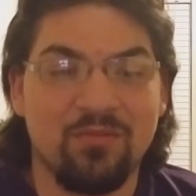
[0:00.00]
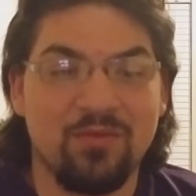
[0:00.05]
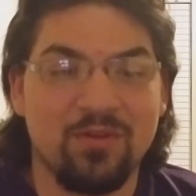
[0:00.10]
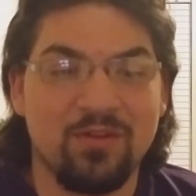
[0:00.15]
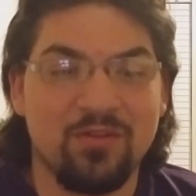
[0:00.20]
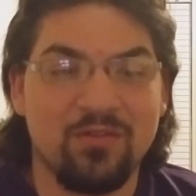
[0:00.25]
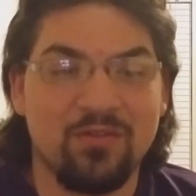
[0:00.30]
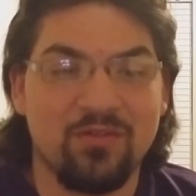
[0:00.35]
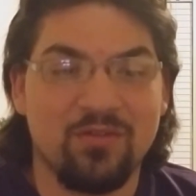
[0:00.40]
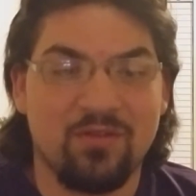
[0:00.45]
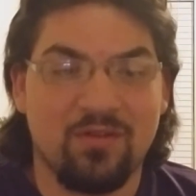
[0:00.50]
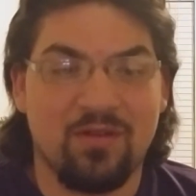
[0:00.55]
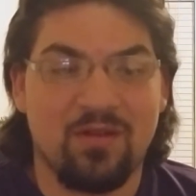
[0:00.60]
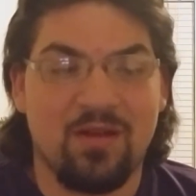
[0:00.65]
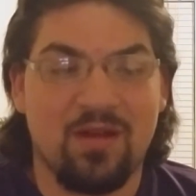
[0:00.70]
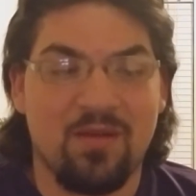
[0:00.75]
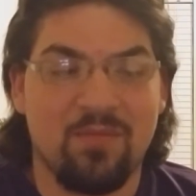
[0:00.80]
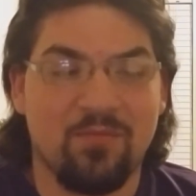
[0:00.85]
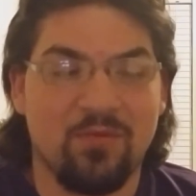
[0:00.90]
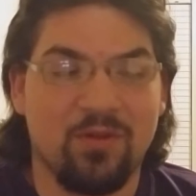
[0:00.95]
which
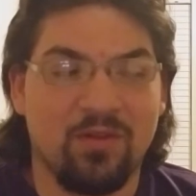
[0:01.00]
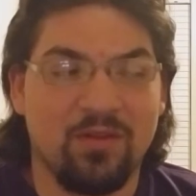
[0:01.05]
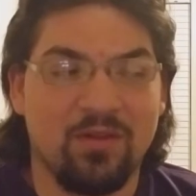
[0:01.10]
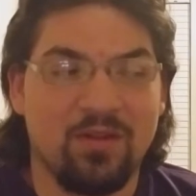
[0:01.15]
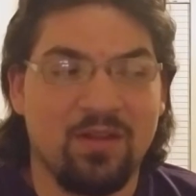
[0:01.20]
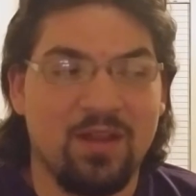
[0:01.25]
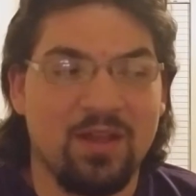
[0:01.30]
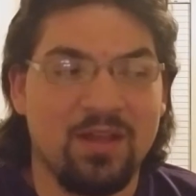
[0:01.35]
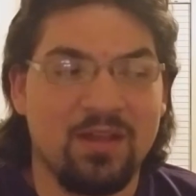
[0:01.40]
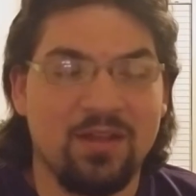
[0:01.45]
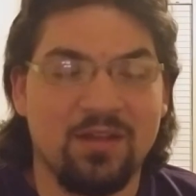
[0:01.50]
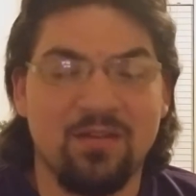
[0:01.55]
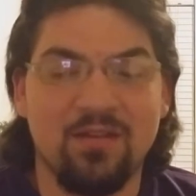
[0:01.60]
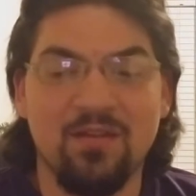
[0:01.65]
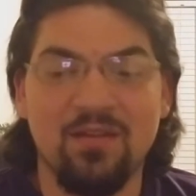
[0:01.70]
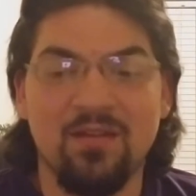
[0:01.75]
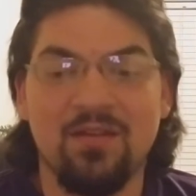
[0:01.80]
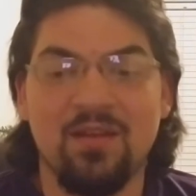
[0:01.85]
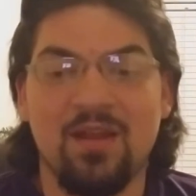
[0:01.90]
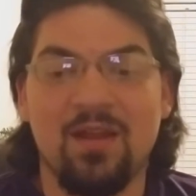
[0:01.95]
I'm really glad he
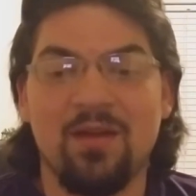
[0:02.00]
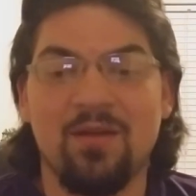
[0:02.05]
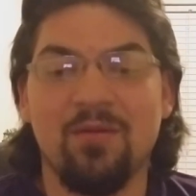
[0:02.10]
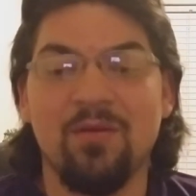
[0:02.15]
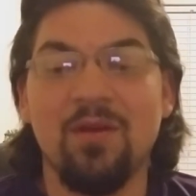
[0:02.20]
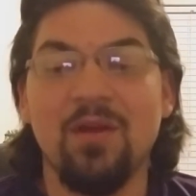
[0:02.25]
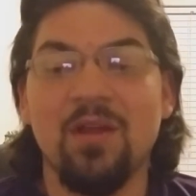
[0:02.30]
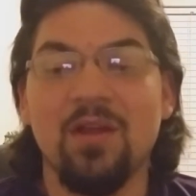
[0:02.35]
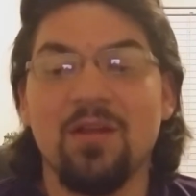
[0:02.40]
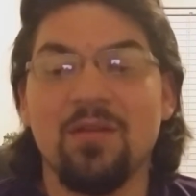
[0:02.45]
did now